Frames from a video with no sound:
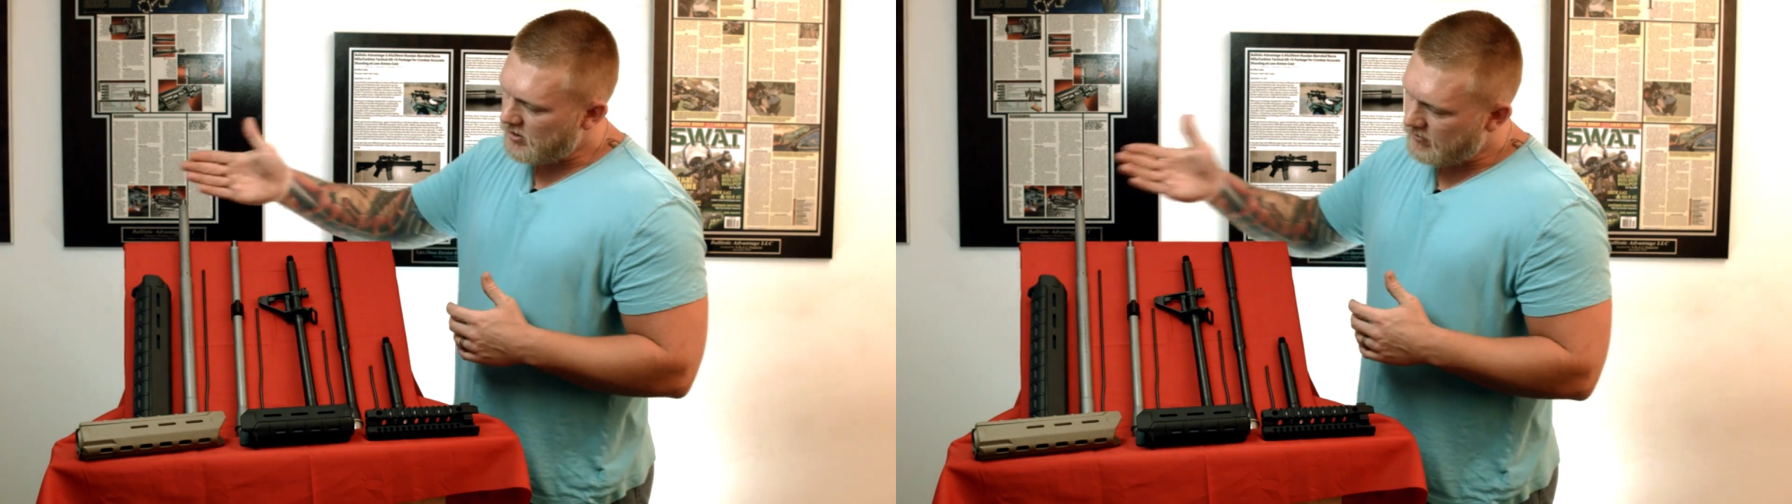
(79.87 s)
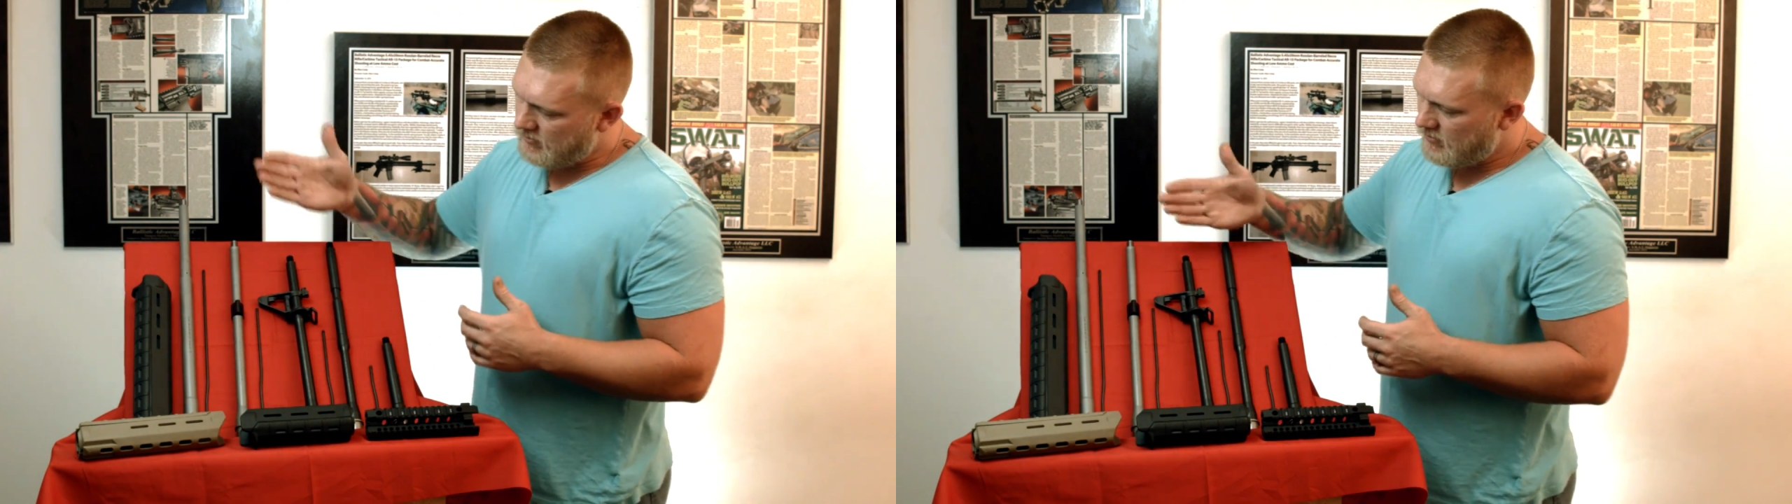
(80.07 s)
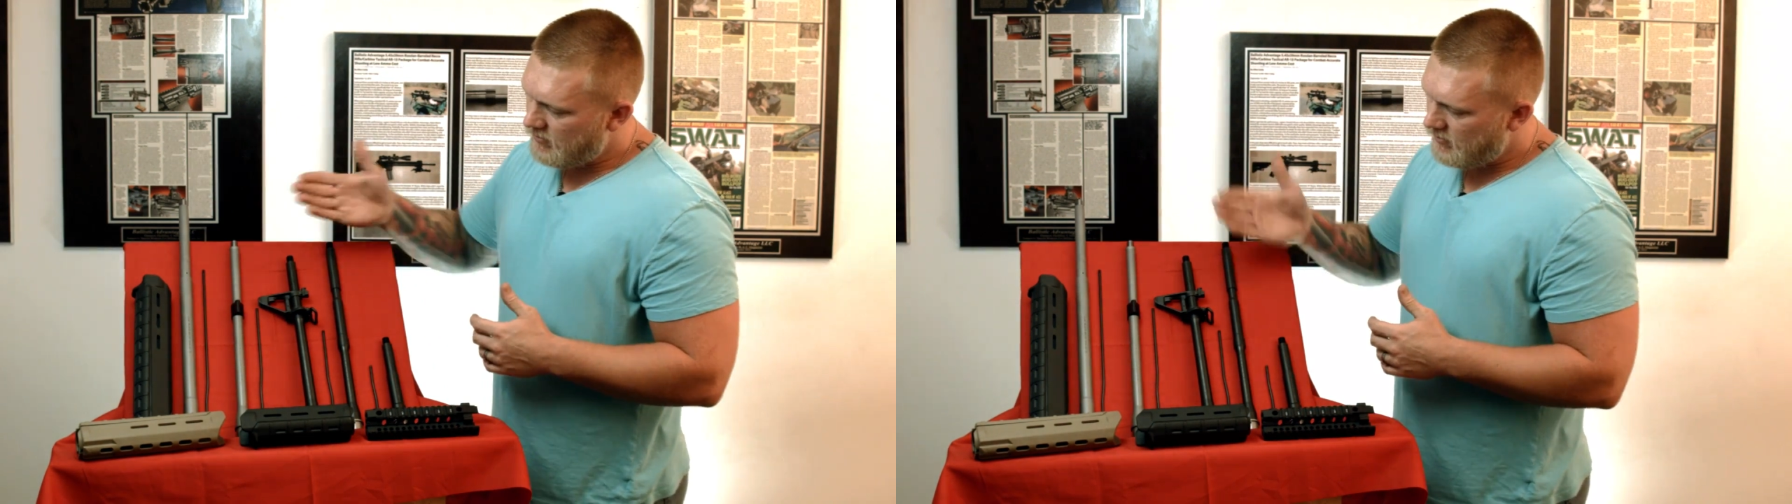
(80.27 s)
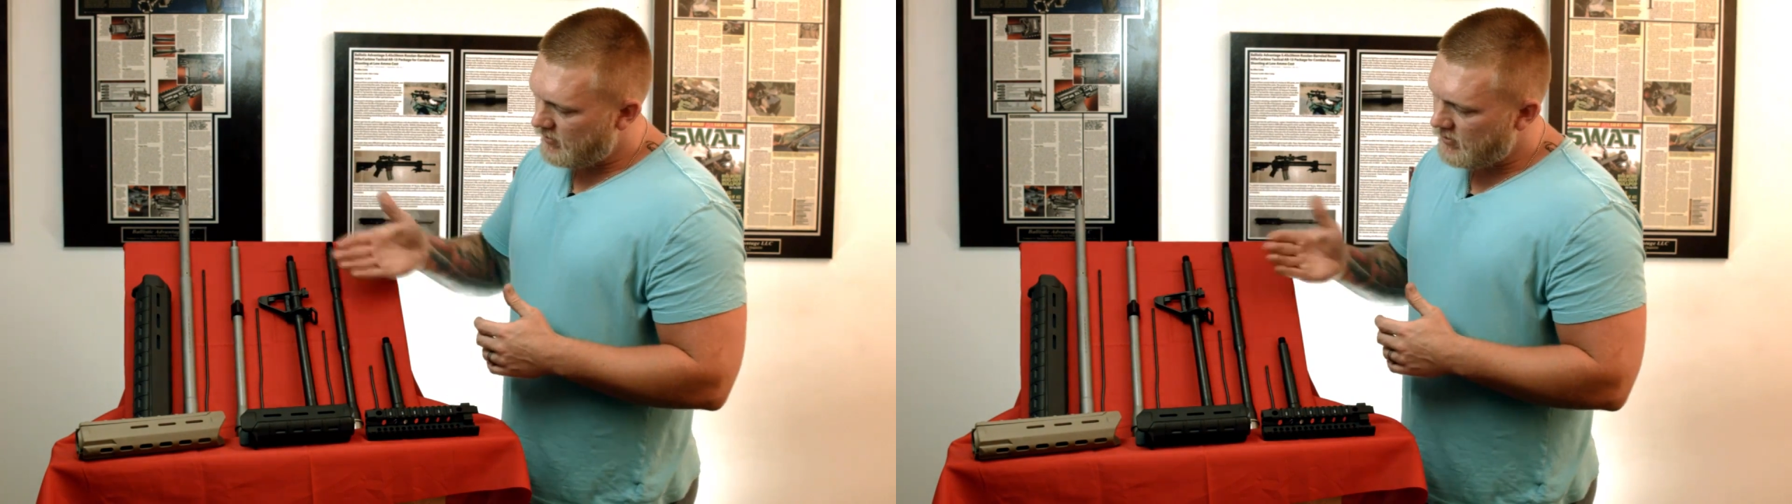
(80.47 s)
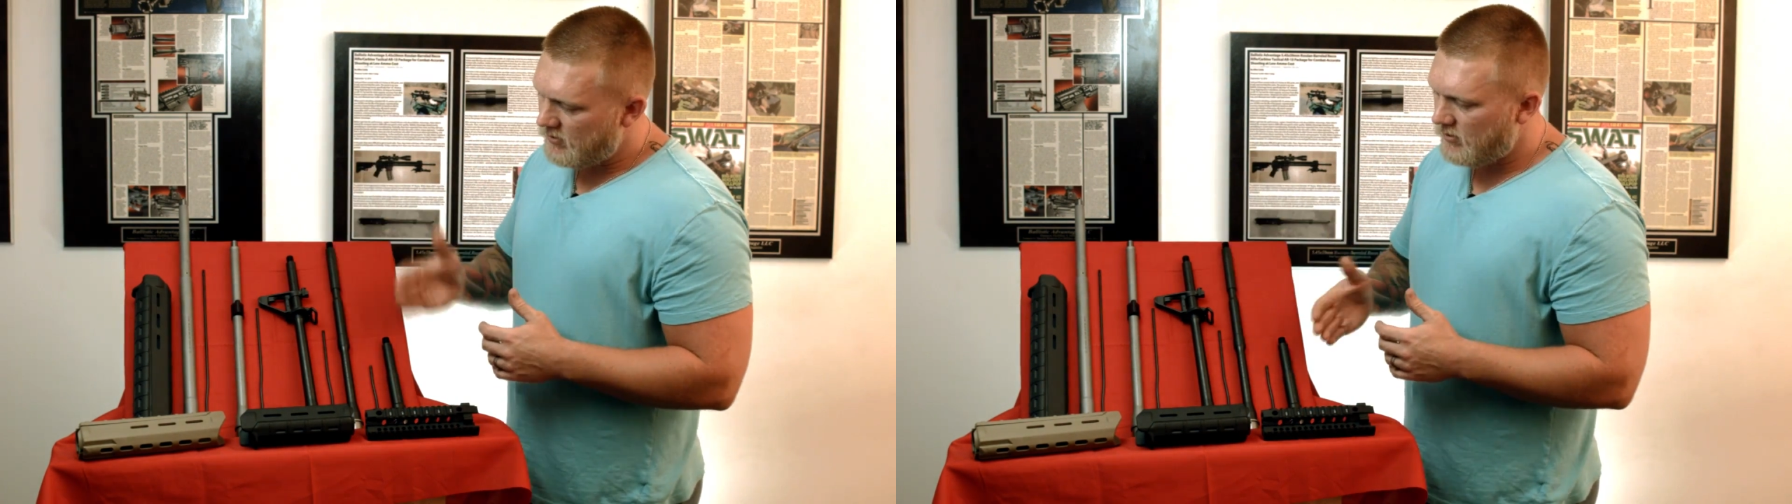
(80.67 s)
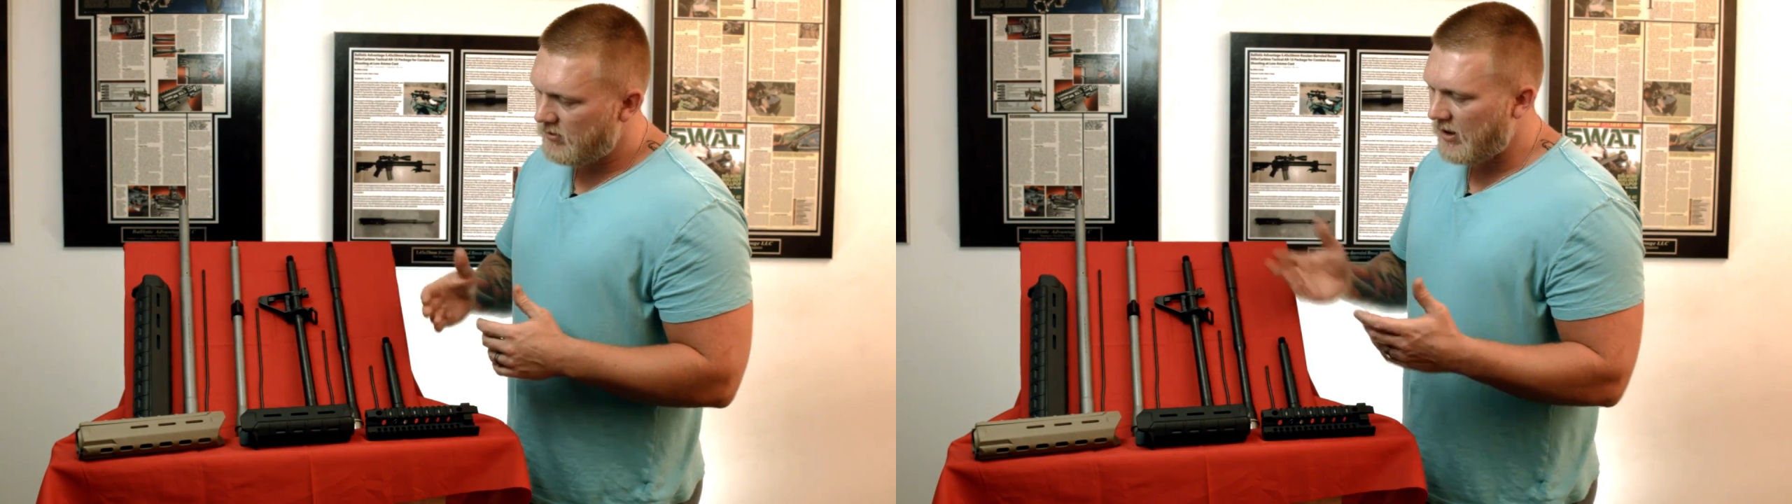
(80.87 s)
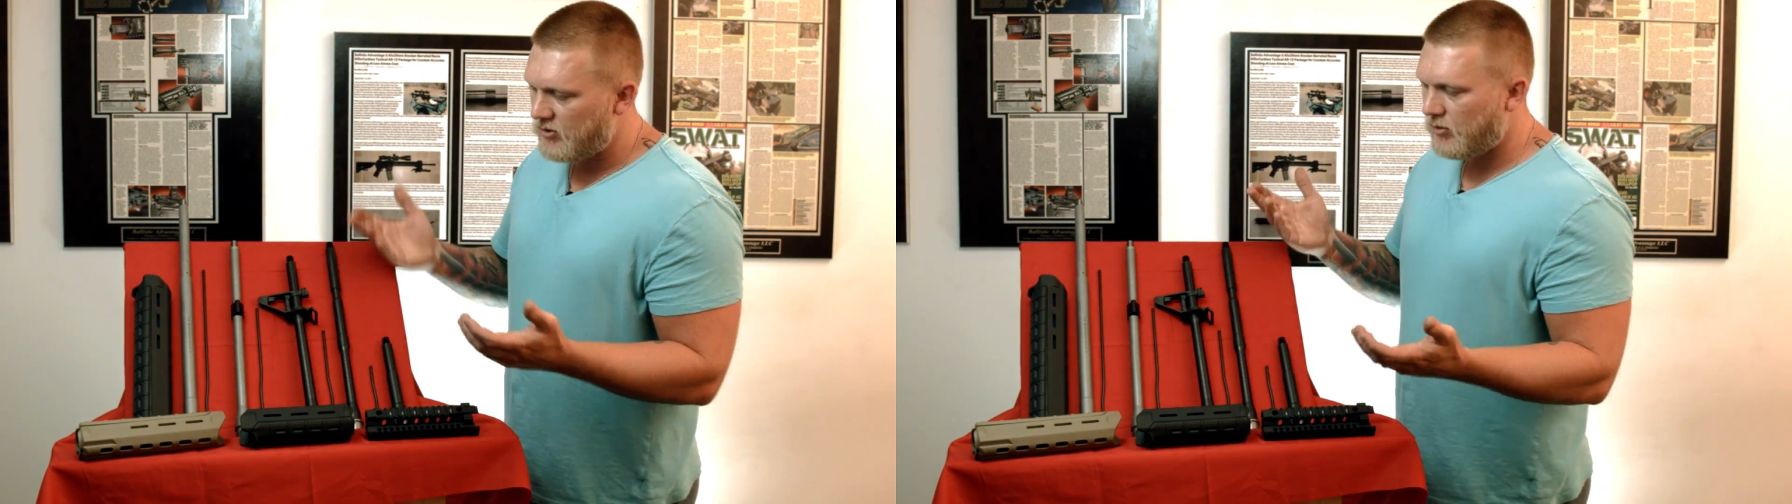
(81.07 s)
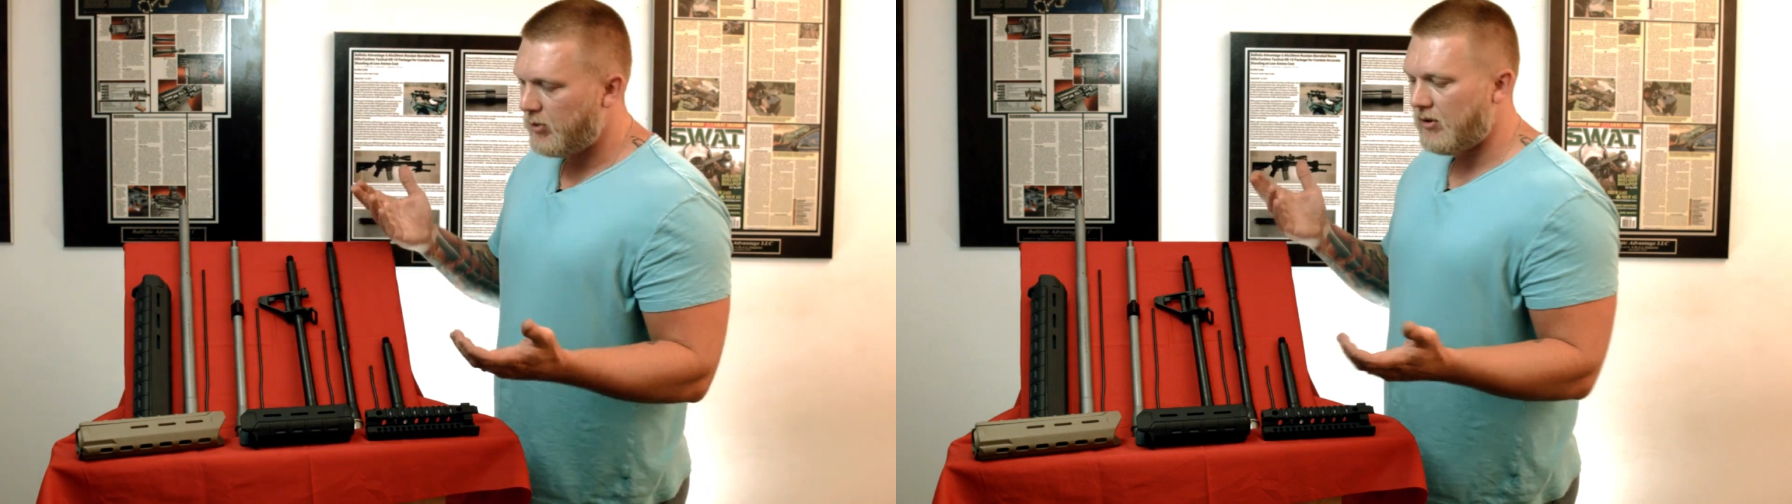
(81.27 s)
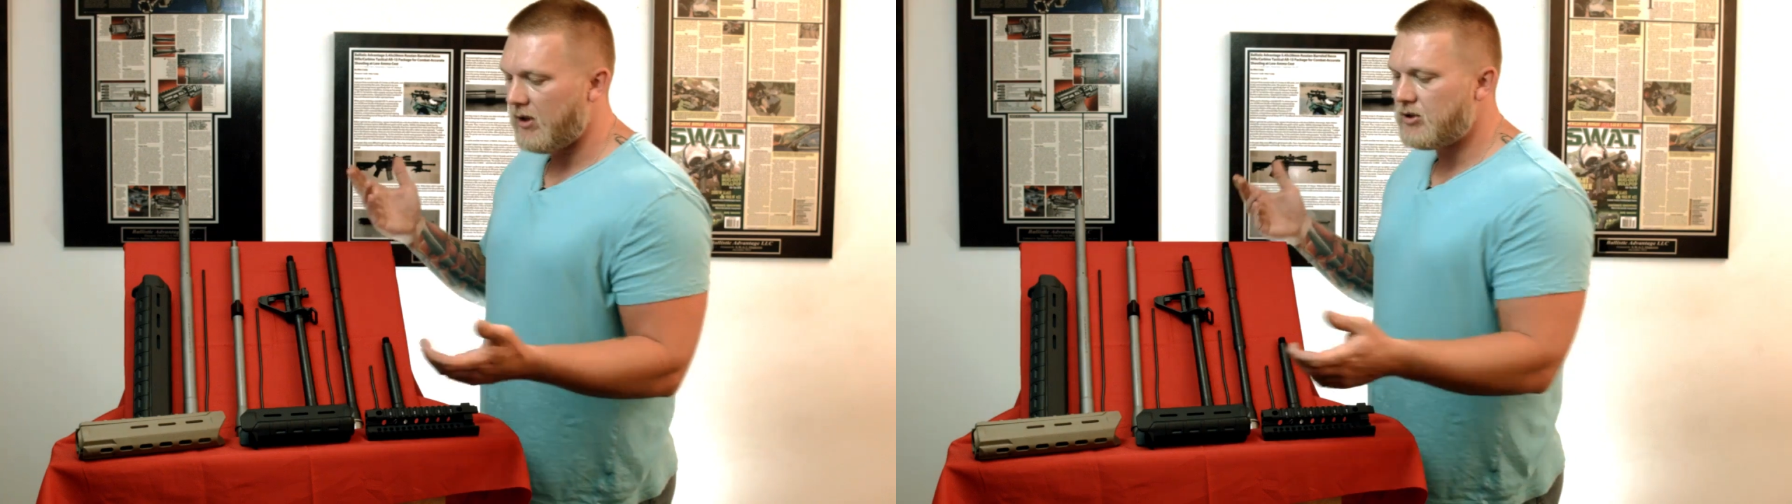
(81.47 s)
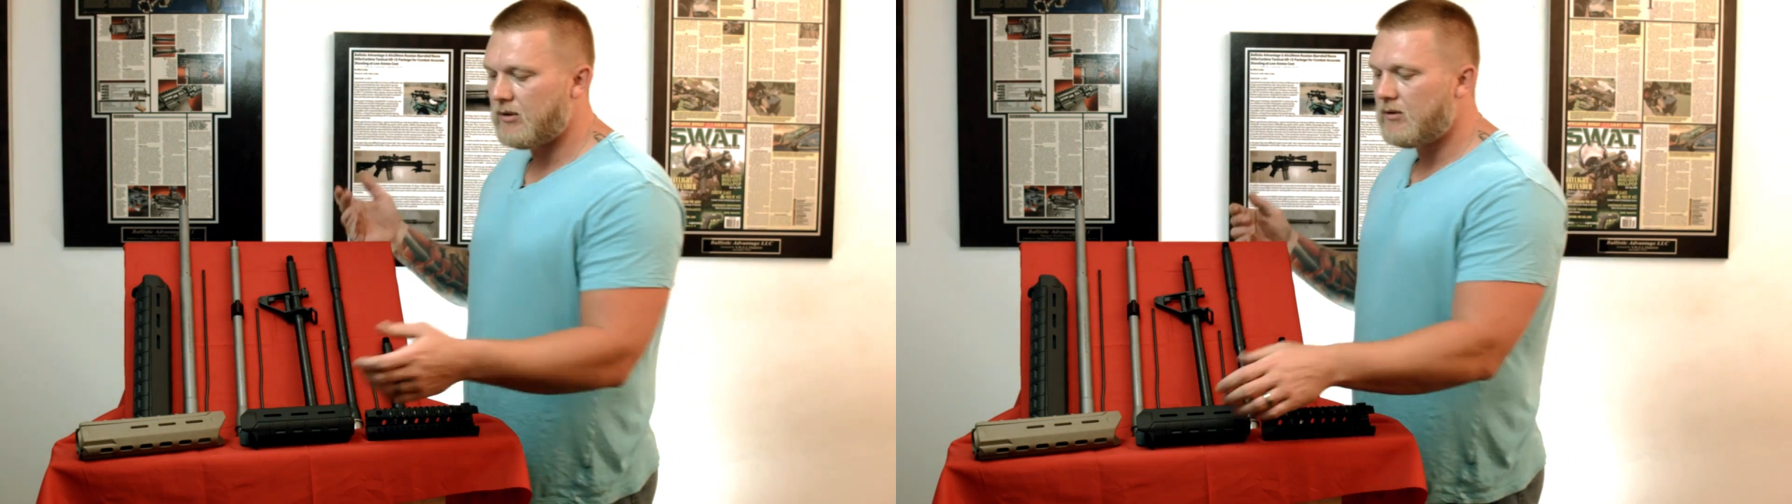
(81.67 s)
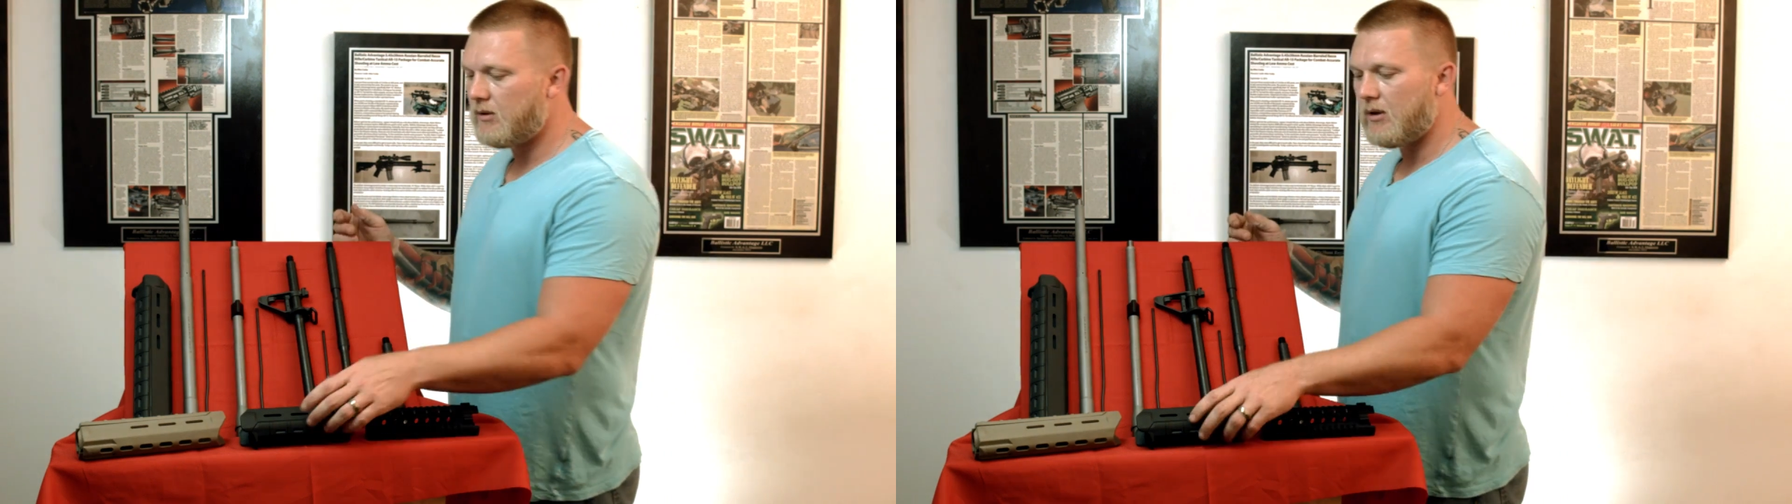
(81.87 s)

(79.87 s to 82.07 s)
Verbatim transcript: just natural progression.